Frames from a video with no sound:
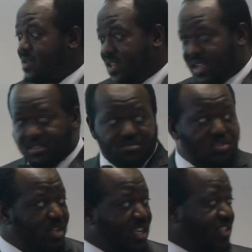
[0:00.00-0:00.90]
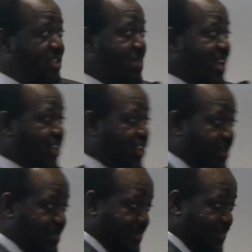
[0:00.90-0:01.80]
There are Sudanese in
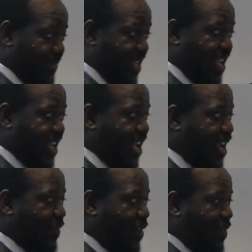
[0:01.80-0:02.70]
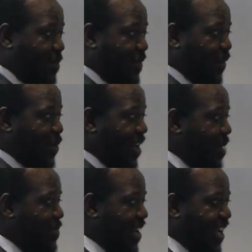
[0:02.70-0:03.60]
Malaysia. If not for Professor
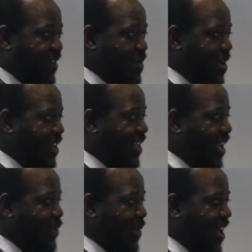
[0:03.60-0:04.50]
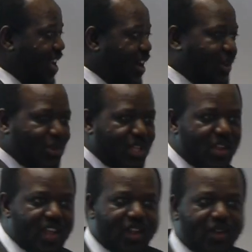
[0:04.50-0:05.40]
Alam bringing everybody here together, how do you think
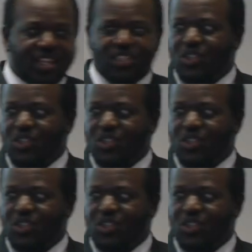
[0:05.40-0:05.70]
you can connect to